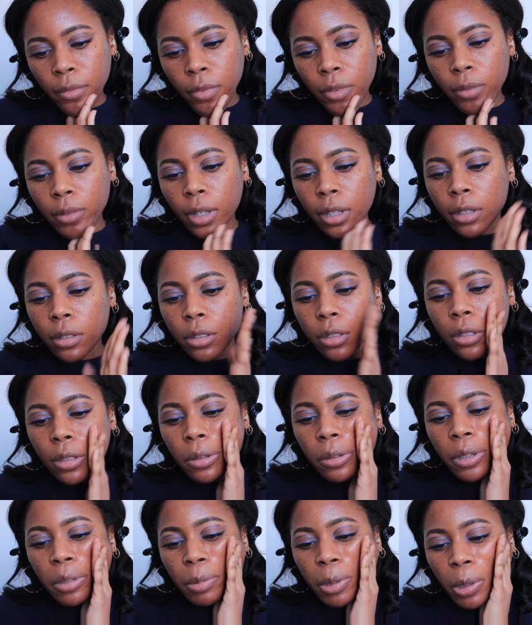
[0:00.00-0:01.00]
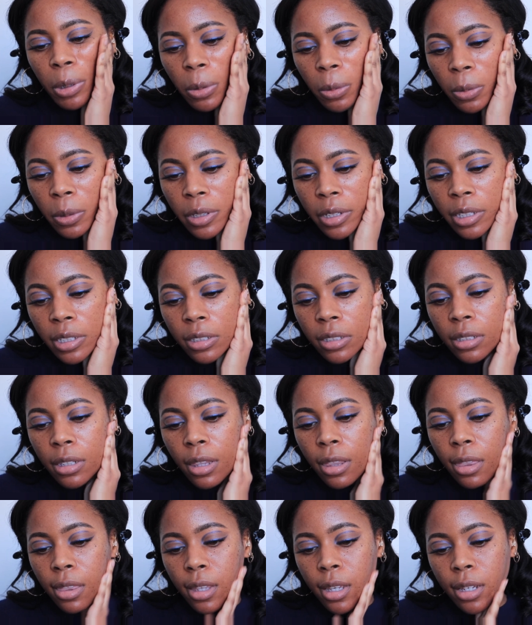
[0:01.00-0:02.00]
Okay, so according to
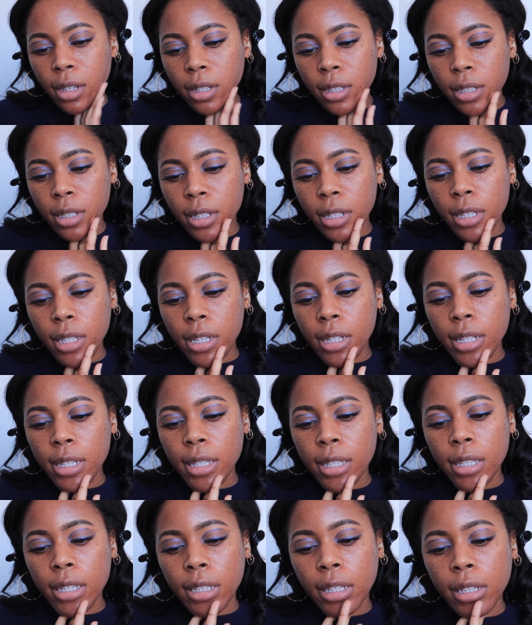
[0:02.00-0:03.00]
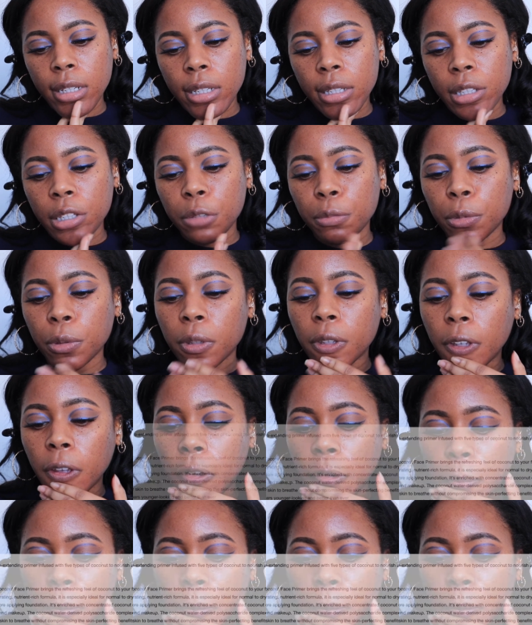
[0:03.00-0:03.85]
this, it is a skin smoothing,